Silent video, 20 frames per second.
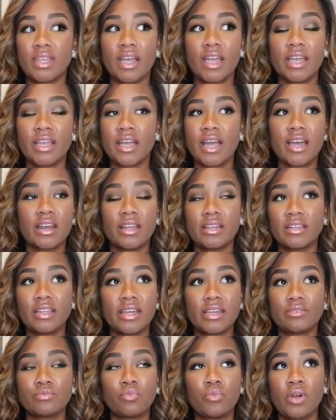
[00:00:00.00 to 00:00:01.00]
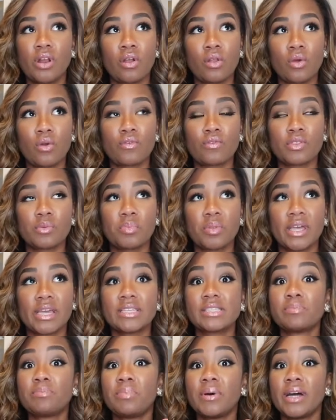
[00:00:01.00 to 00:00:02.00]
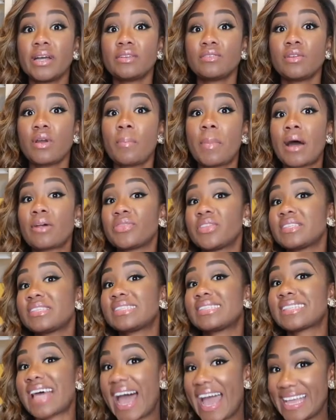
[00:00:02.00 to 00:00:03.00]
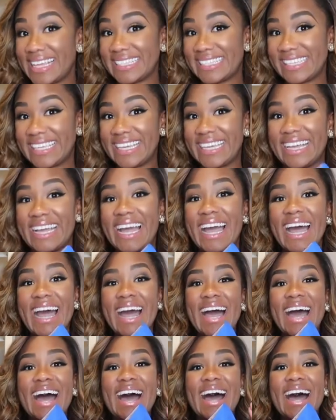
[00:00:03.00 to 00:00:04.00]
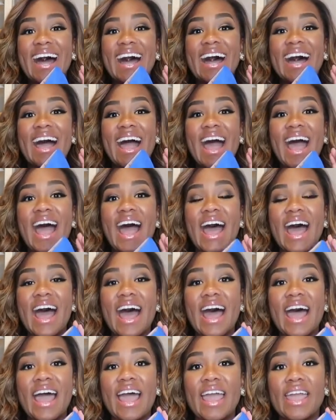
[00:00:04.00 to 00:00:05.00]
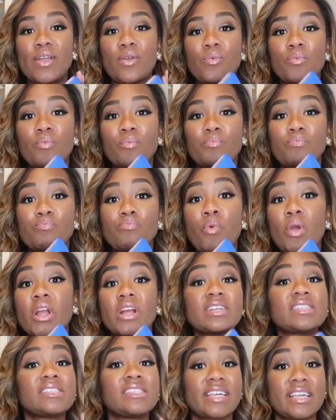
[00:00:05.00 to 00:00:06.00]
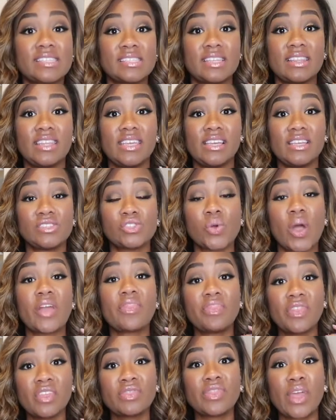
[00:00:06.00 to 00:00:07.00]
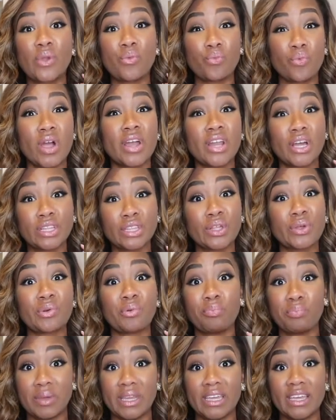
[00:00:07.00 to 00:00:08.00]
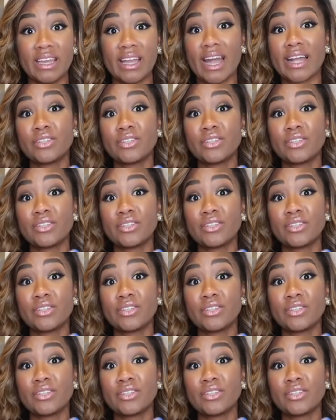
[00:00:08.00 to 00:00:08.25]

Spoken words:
I kind of like went all over the place, but about the sizing, I wear a 6 in these, so I think they run a little big.